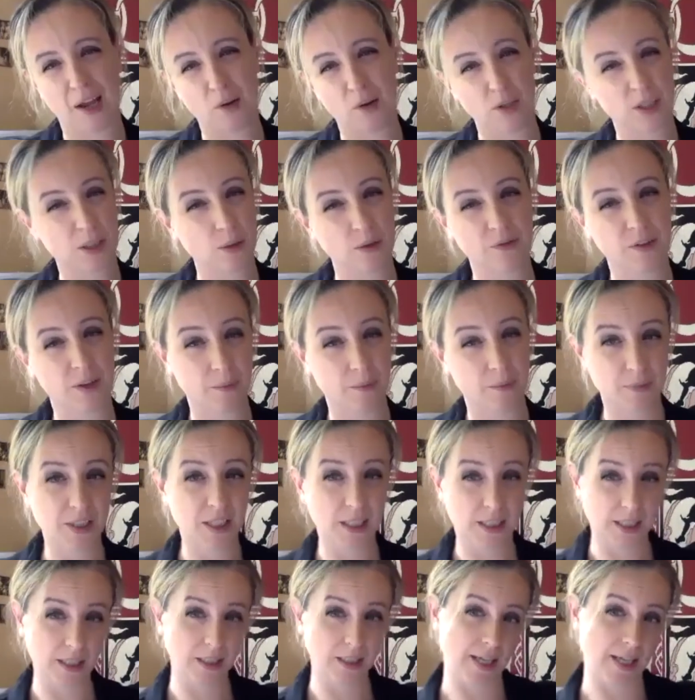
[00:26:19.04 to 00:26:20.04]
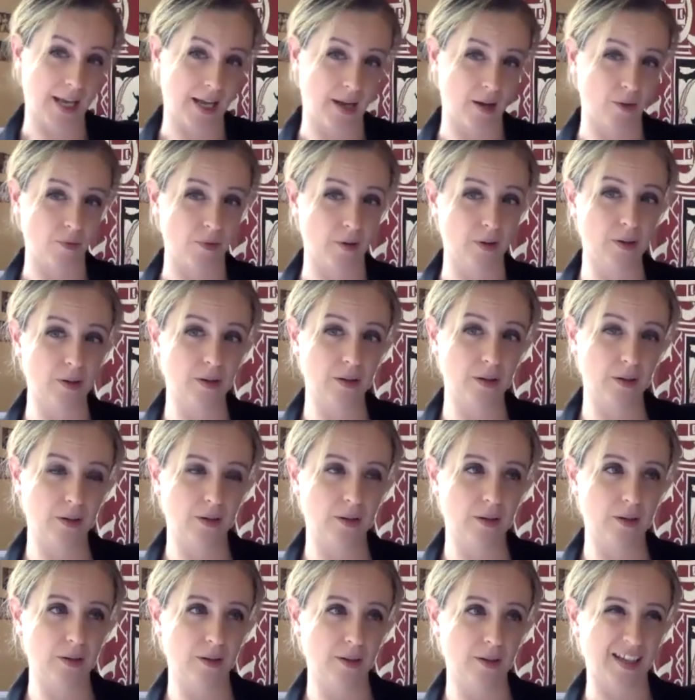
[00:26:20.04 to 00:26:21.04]
So if I'm sitting down,
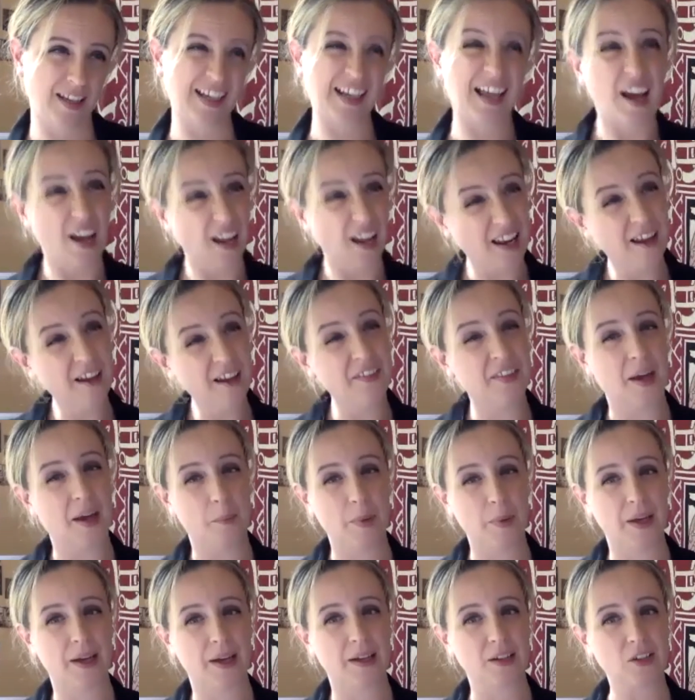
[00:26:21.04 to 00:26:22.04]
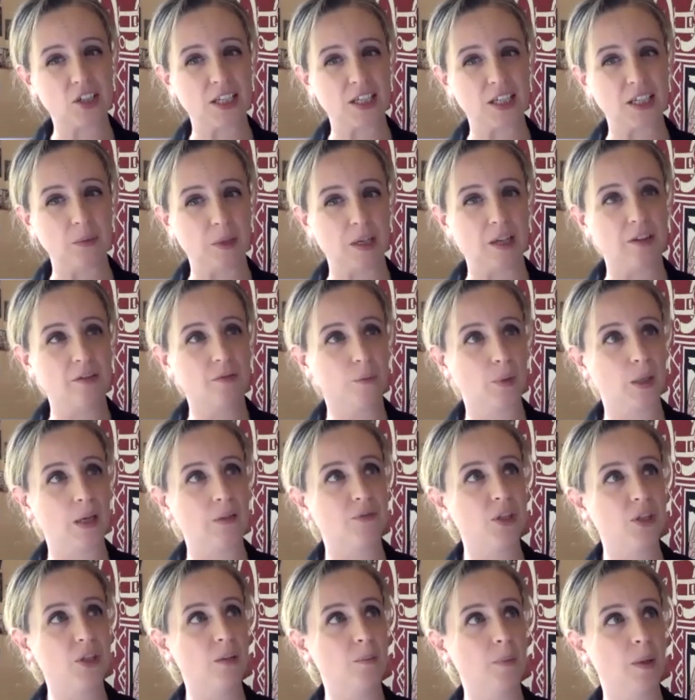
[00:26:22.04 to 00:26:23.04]
I, I like that bit actually. When I when I've
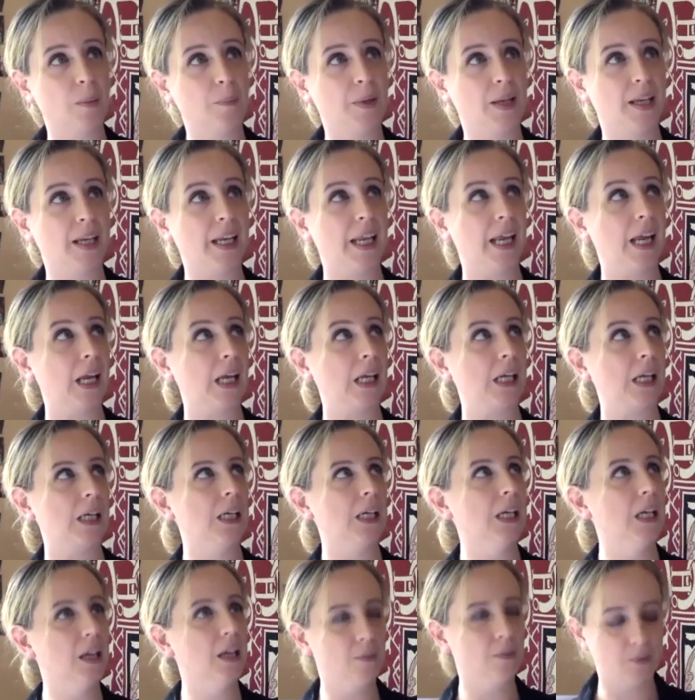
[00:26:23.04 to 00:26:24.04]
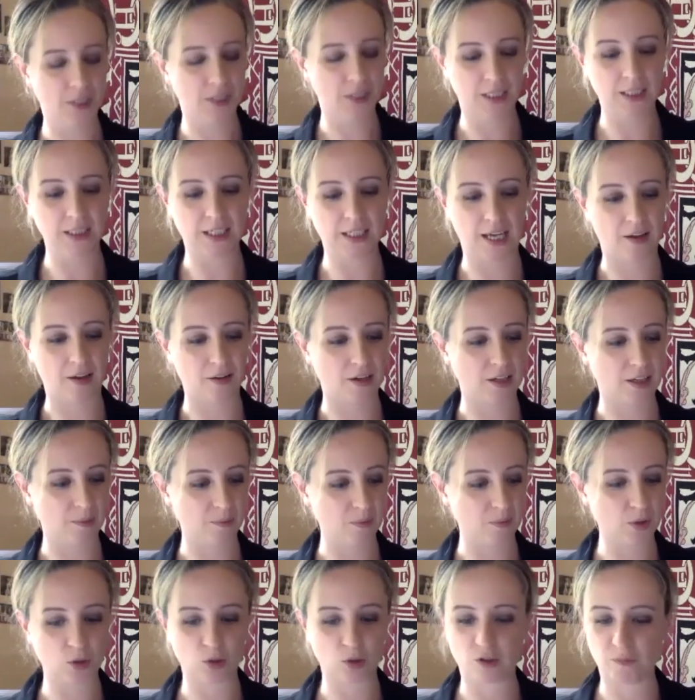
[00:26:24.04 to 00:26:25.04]
done my planning, sitting down and
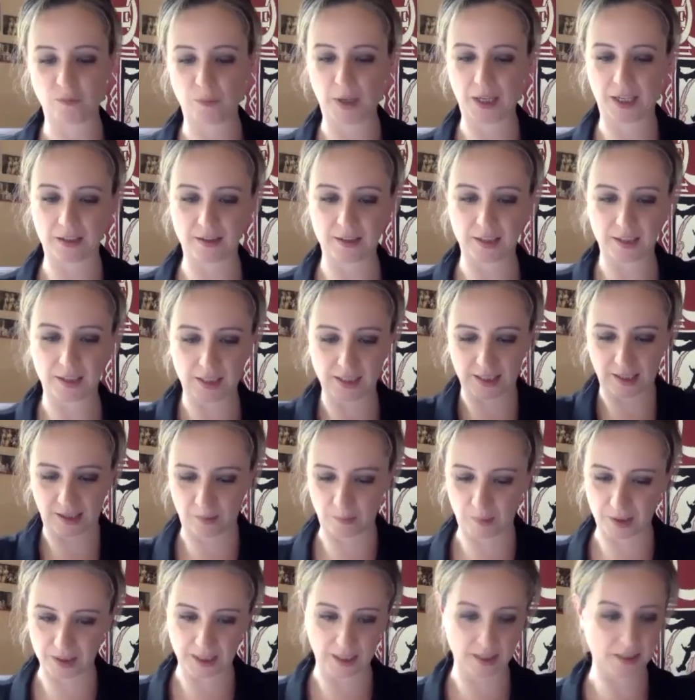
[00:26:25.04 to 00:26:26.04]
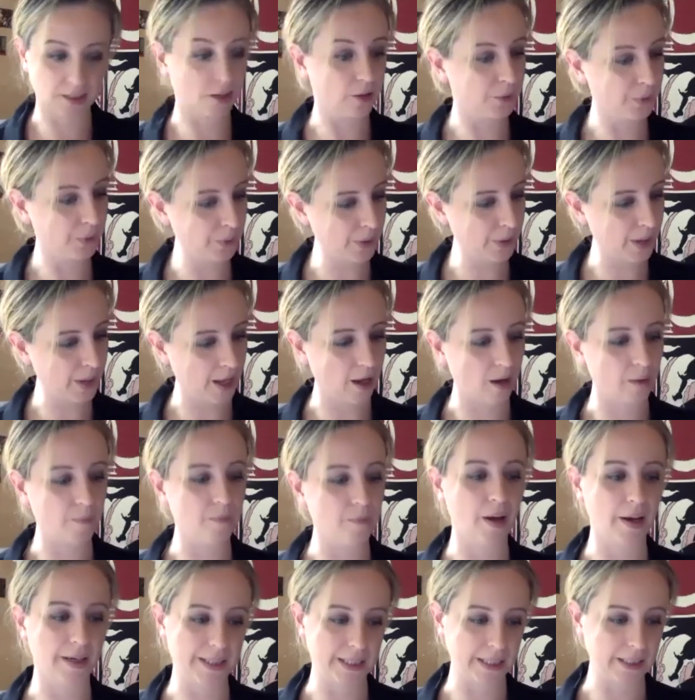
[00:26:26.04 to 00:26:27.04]
I'm sort of pick, sitting down at my desk going, okay, I'm
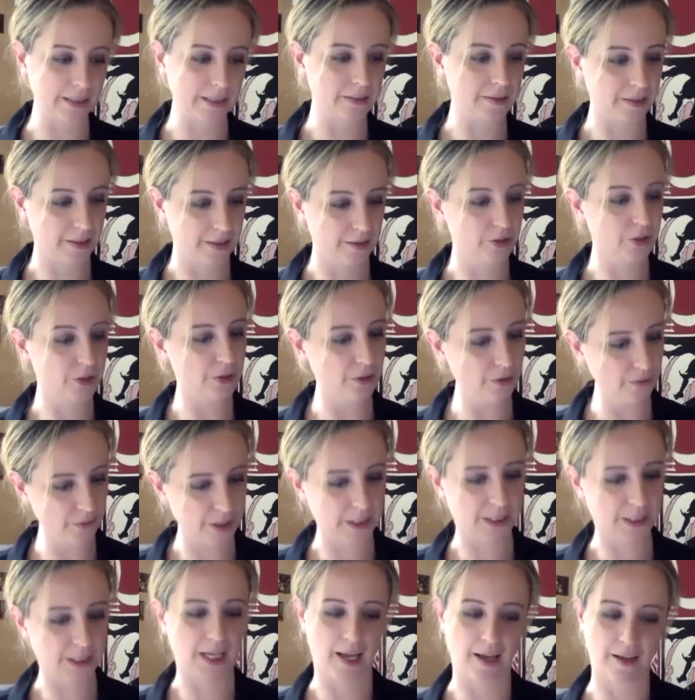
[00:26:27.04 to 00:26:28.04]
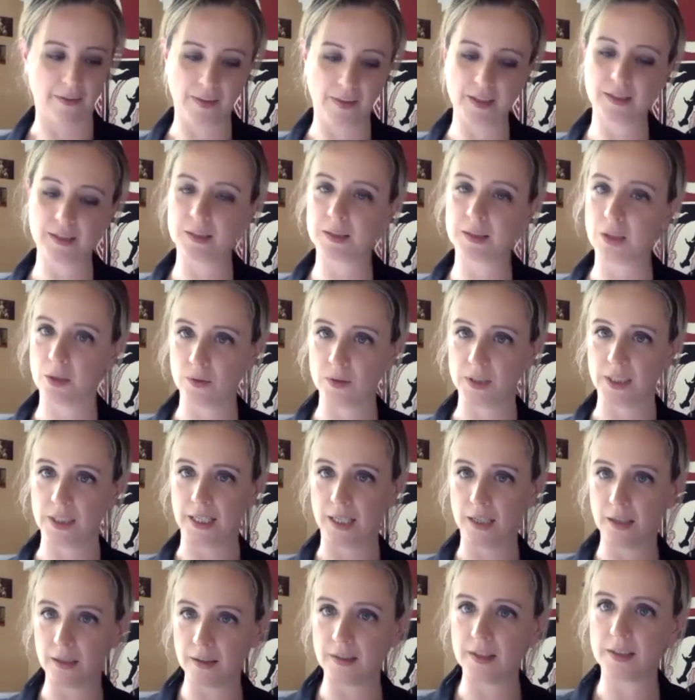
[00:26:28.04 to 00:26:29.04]
writing scene two today, and this is who's in
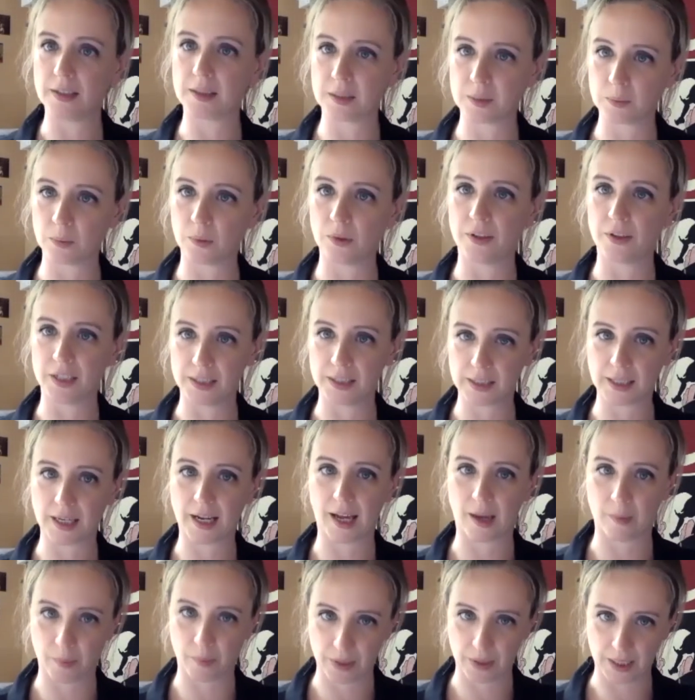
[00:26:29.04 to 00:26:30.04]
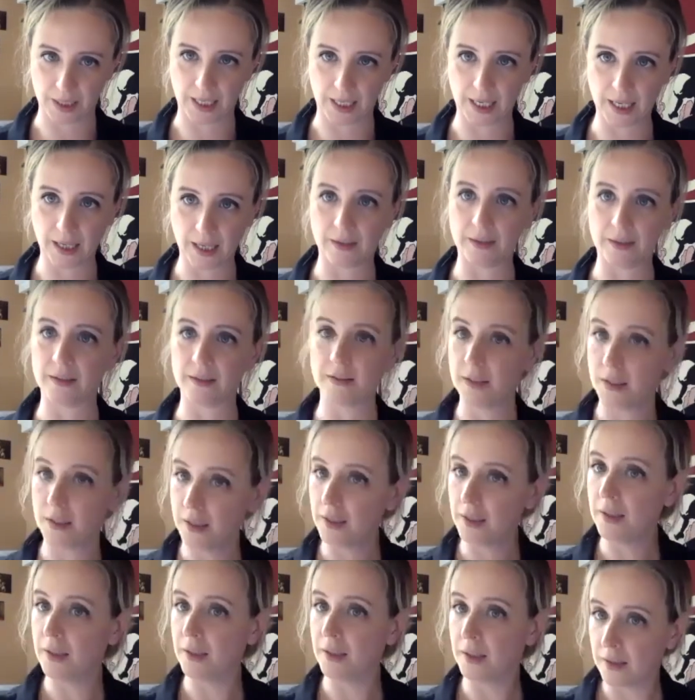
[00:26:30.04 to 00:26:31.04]
it, and this is what needs to happen in it, and
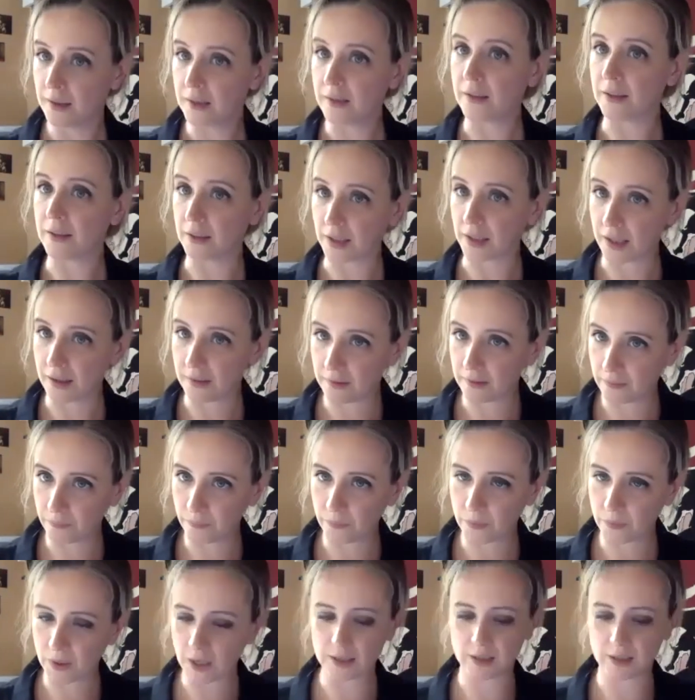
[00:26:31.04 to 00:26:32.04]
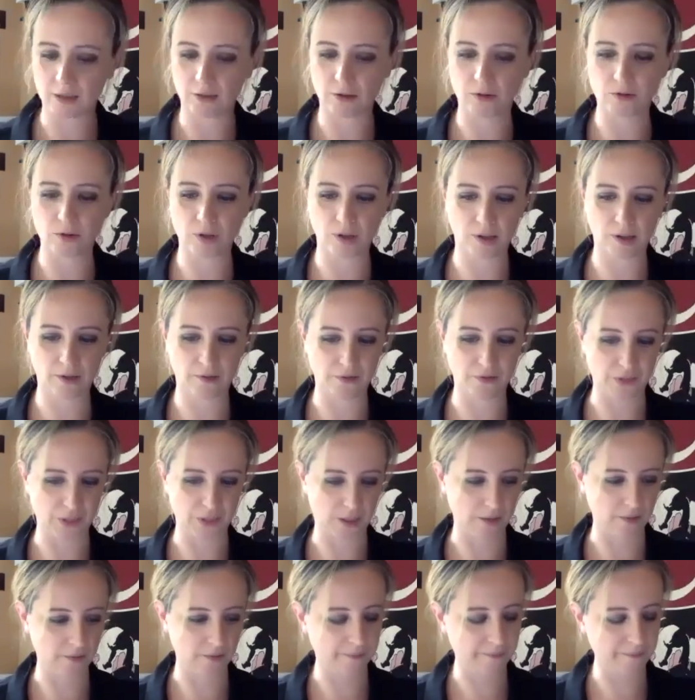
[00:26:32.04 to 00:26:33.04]
you know get get a draft
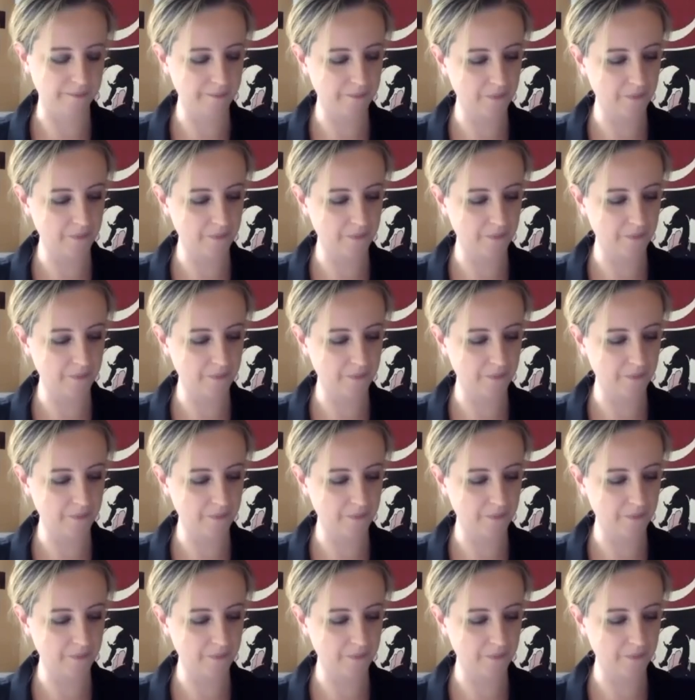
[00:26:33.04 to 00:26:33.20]
done.